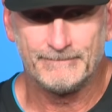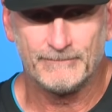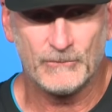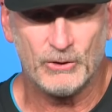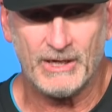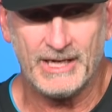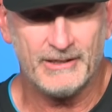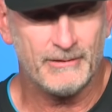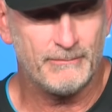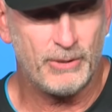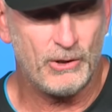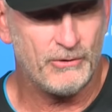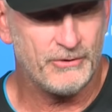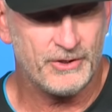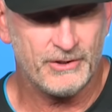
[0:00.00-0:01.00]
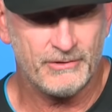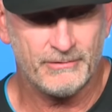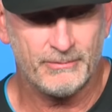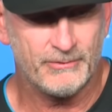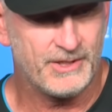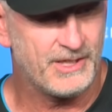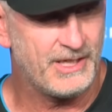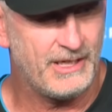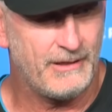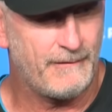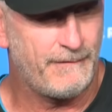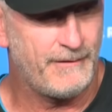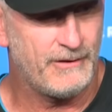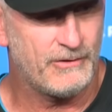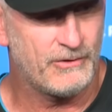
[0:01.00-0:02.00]
great composure, seeing the
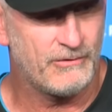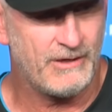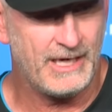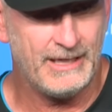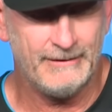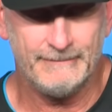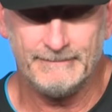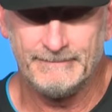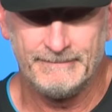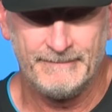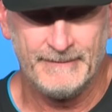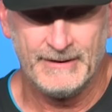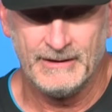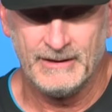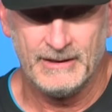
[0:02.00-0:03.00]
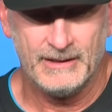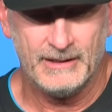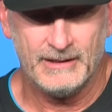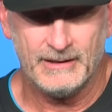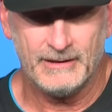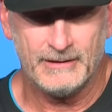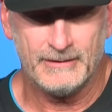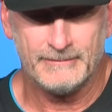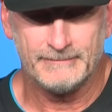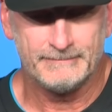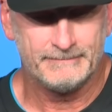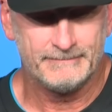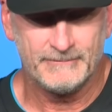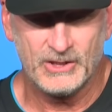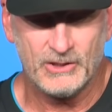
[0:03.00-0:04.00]
field great.
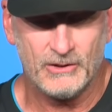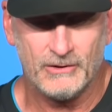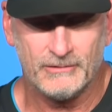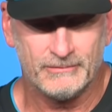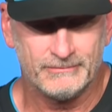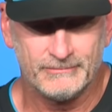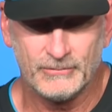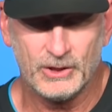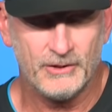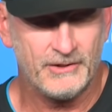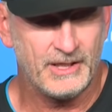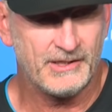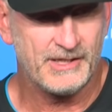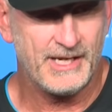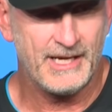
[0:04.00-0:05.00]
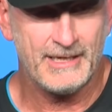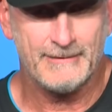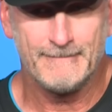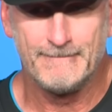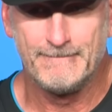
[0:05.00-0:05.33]
So good things ahead.